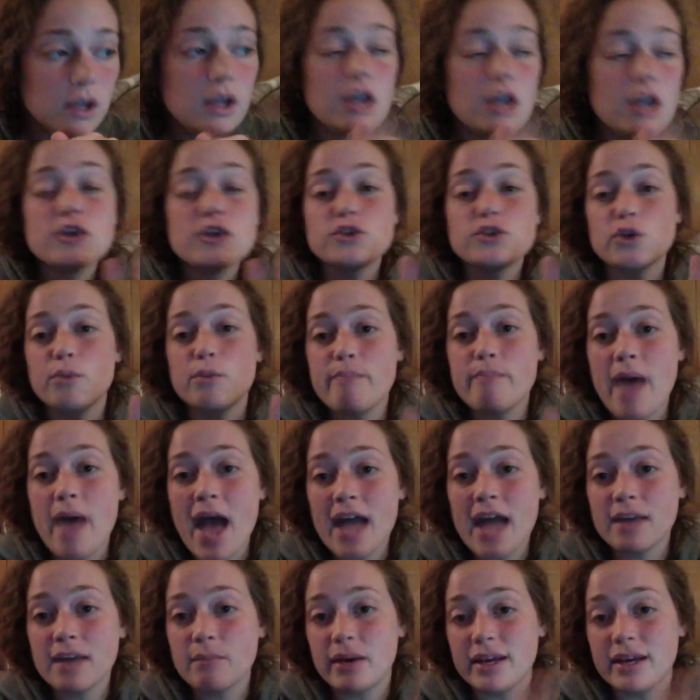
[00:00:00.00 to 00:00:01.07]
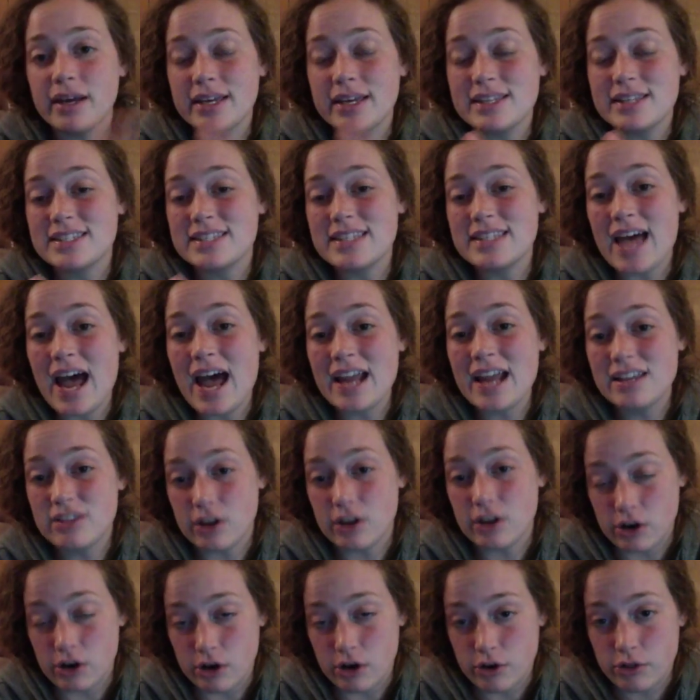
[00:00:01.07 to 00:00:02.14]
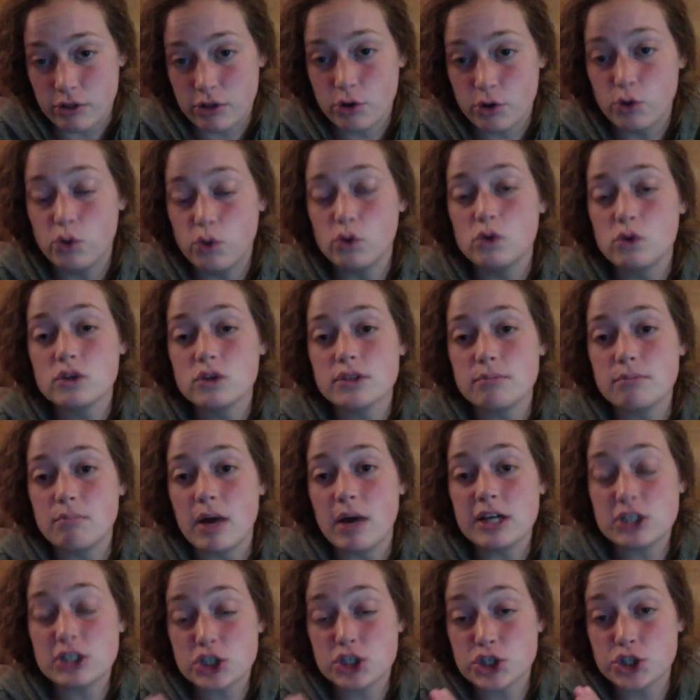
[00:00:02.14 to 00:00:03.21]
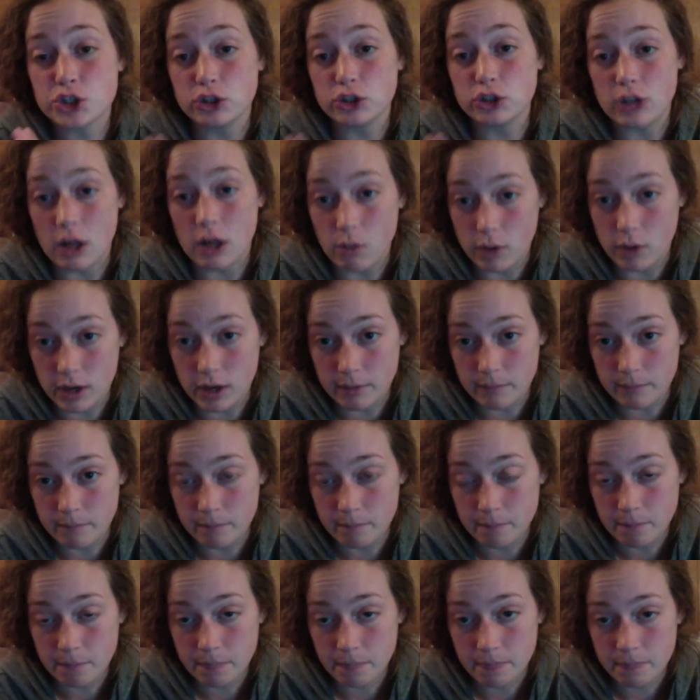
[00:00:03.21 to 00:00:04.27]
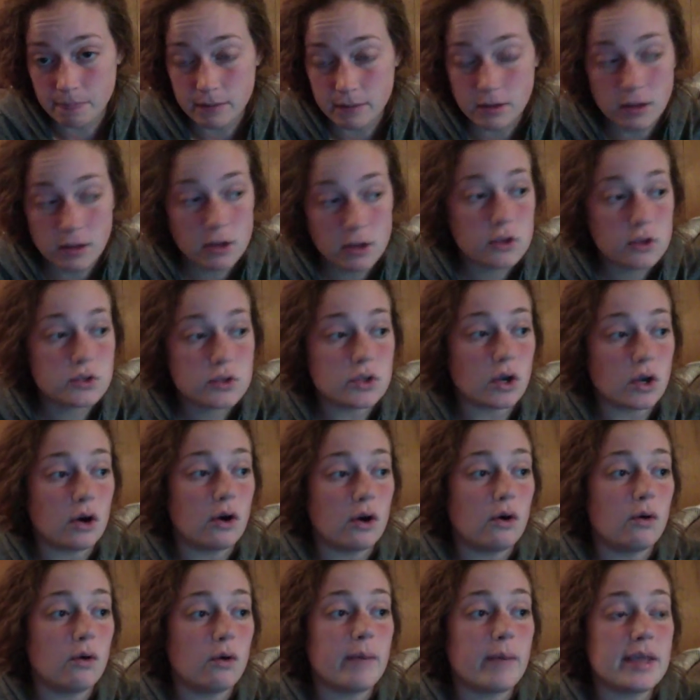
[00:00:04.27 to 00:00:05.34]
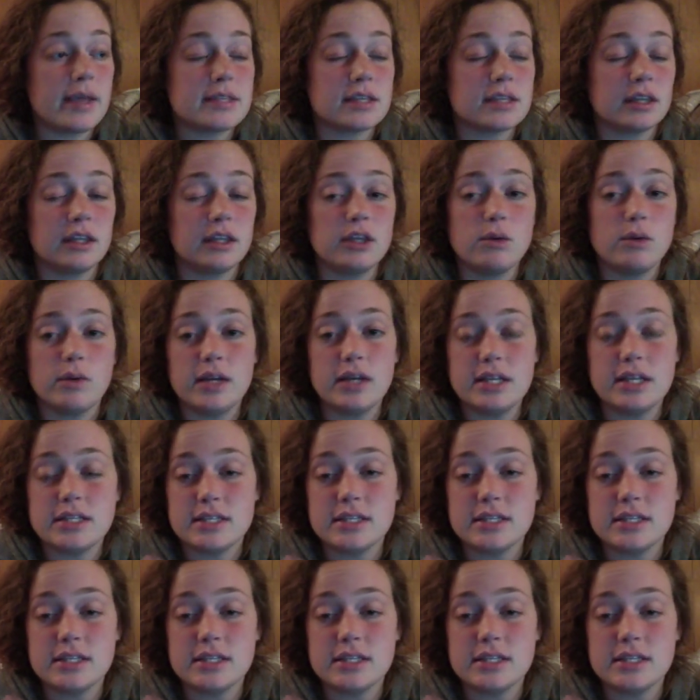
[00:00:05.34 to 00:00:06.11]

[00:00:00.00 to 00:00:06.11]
So magma inside the earth cools much slower. So basically you would need to